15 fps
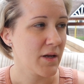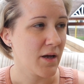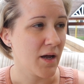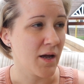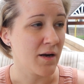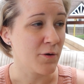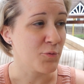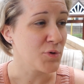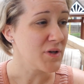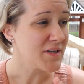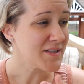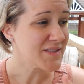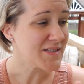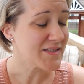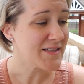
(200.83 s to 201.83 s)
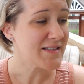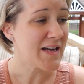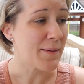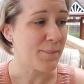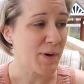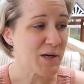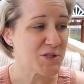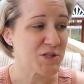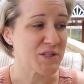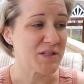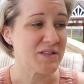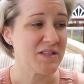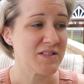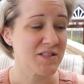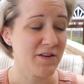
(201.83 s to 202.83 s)
And it really doesn't need that much. Like, it
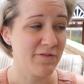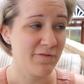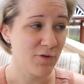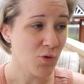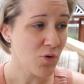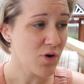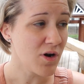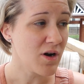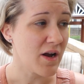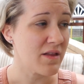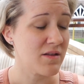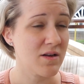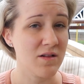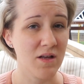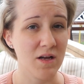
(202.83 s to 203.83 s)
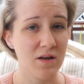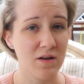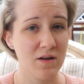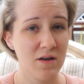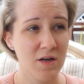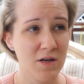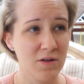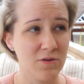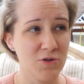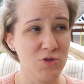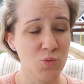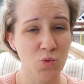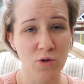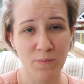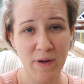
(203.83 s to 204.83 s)
needs a floor, and then like there's
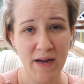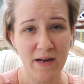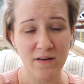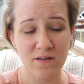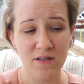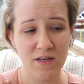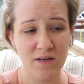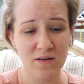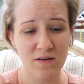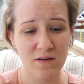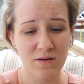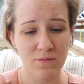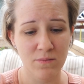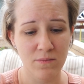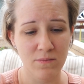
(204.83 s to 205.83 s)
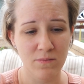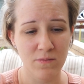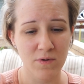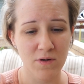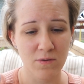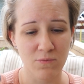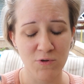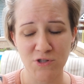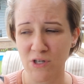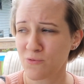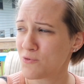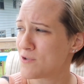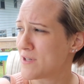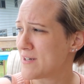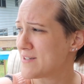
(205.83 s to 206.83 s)
wood paneling, which I
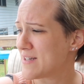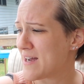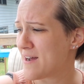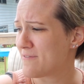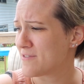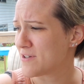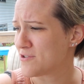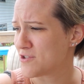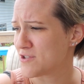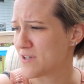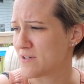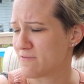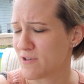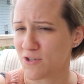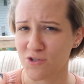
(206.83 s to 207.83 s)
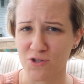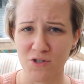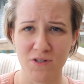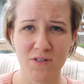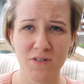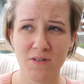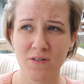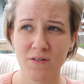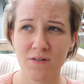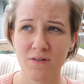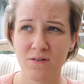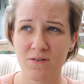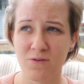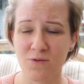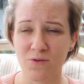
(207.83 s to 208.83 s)
would like to have like just like regular
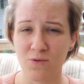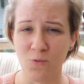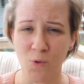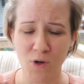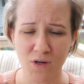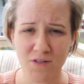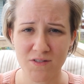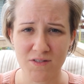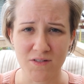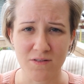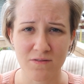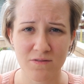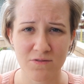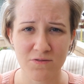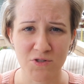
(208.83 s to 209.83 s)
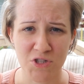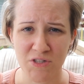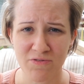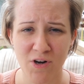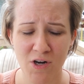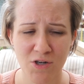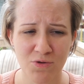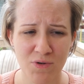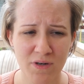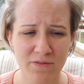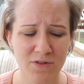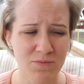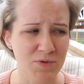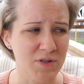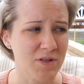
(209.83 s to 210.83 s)
walls, like sheetrock or
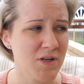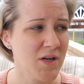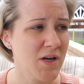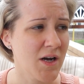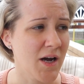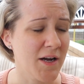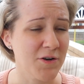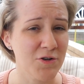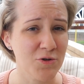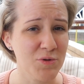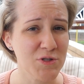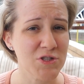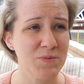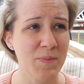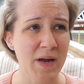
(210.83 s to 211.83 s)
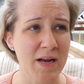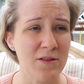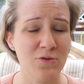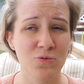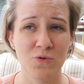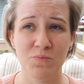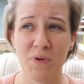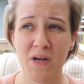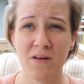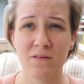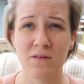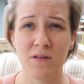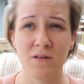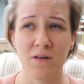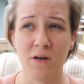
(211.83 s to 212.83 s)
whatever, but I could always just paint the wood
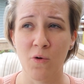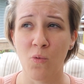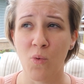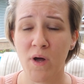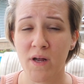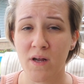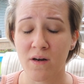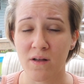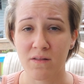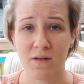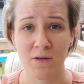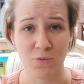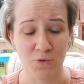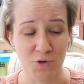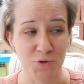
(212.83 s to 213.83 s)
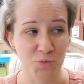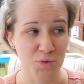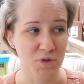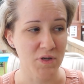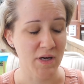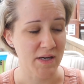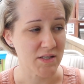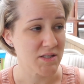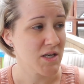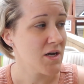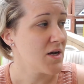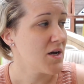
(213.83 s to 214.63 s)
paneling like white and I think it would look really nice.